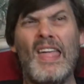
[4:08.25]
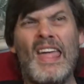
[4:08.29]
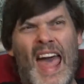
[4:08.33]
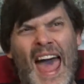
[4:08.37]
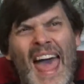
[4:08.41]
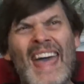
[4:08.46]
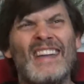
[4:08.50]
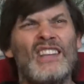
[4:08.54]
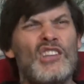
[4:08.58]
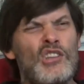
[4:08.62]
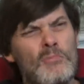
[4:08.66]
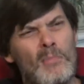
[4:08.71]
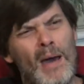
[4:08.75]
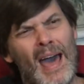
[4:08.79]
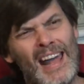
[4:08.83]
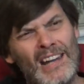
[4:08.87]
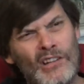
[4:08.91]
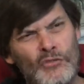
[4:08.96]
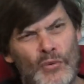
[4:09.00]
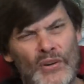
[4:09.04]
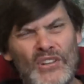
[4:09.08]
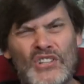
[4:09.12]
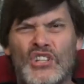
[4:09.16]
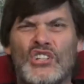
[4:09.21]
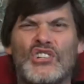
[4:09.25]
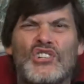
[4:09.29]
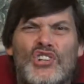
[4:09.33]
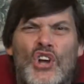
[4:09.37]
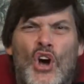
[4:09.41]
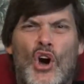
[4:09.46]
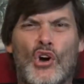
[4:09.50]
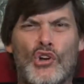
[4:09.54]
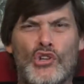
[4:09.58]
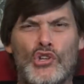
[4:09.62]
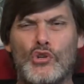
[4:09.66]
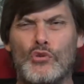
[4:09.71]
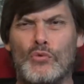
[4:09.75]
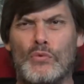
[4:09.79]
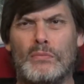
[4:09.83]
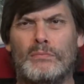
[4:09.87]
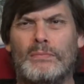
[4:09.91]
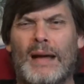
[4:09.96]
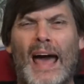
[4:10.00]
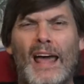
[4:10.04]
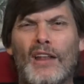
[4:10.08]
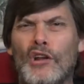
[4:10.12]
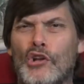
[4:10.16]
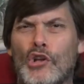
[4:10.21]
Hey, do you mind if we just call you,
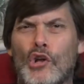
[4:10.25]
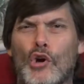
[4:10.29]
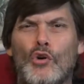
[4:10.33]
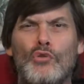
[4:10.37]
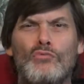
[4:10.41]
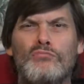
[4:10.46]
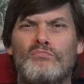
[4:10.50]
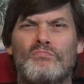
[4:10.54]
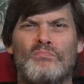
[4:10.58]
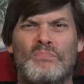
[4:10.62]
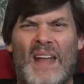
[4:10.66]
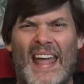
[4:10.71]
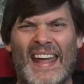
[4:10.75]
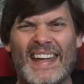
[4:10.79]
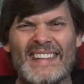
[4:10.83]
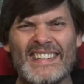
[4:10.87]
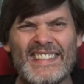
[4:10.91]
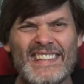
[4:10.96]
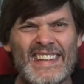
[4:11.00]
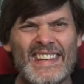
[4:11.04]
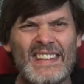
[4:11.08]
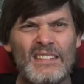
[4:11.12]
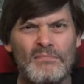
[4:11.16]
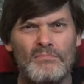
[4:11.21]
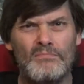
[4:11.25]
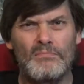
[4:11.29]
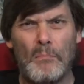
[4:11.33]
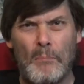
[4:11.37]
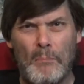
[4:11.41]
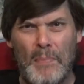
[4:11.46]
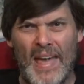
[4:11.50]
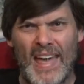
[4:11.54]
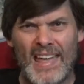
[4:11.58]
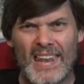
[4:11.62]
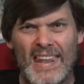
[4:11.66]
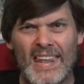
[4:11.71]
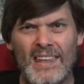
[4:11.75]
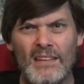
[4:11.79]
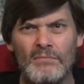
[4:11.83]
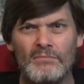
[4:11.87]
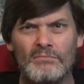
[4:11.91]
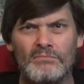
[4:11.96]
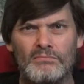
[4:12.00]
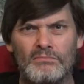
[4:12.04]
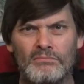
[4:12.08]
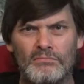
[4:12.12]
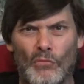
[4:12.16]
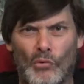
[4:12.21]
I don't know, Nancy,
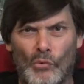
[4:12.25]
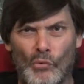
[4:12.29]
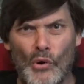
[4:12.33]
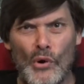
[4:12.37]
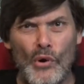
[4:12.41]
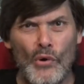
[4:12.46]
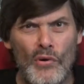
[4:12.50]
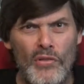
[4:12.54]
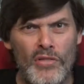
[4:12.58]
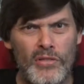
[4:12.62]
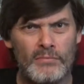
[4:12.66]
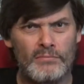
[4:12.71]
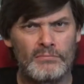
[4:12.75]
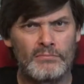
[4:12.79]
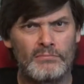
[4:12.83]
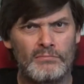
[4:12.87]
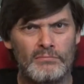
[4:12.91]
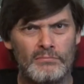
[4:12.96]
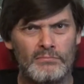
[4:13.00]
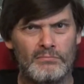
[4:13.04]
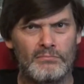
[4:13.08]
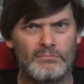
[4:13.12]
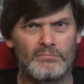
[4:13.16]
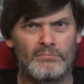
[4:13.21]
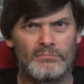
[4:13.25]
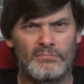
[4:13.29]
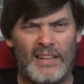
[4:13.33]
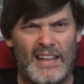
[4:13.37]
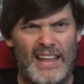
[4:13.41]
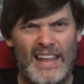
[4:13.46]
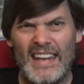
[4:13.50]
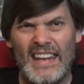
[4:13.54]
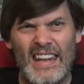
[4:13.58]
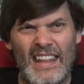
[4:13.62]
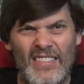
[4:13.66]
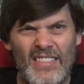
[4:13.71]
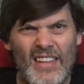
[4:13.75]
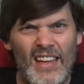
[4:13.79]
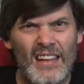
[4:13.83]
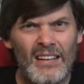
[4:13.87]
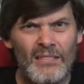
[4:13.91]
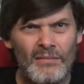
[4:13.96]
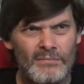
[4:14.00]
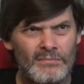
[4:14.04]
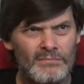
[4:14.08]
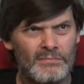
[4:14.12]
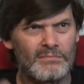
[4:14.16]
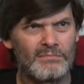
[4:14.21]
Betty, Ruth,
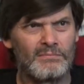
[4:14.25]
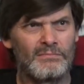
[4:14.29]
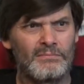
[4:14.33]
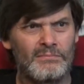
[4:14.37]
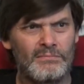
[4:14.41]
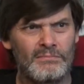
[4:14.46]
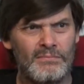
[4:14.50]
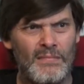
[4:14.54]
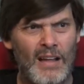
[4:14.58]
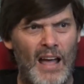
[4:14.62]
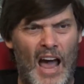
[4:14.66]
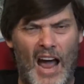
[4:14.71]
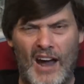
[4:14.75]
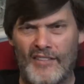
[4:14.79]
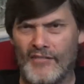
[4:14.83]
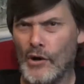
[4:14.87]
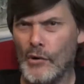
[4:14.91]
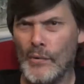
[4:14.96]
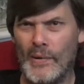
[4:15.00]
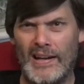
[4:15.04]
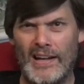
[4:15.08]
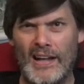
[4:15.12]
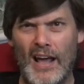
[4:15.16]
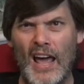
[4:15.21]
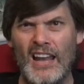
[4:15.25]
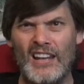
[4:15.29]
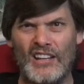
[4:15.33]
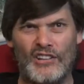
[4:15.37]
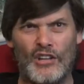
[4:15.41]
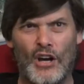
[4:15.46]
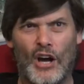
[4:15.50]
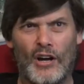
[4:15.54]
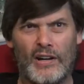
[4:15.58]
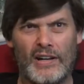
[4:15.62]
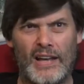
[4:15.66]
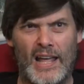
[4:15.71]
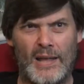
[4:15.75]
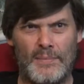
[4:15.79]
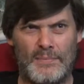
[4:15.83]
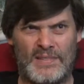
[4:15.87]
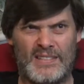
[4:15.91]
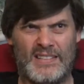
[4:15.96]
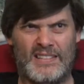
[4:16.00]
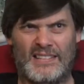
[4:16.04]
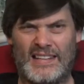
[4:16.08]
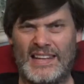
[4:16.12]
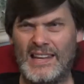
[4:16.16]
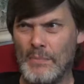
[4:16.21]
anything? I've already got a dog named
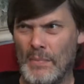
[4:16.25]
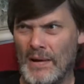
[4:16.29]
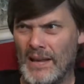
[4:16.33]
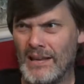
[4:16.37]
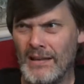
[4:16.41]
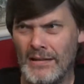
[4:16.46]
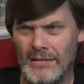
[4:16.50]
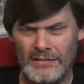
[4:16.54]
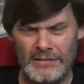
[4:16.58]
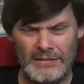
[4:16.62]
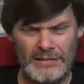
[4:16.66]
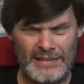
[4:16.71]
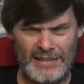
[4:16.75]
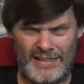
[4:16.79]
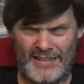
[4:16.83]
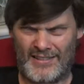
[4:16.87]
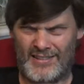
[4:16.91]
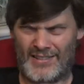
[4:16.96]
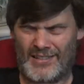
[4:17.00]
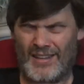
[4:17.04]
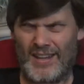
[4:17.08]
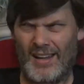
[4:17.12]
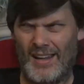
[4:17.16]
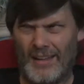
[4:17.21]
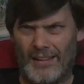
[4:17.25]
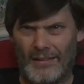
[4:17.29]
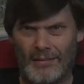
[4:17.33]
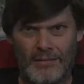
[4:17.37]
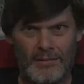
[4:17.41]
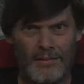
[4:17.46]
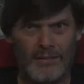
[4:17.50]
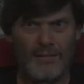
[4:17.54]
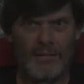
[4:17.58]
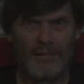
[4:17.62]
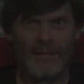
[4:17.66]
Seaman. Gee.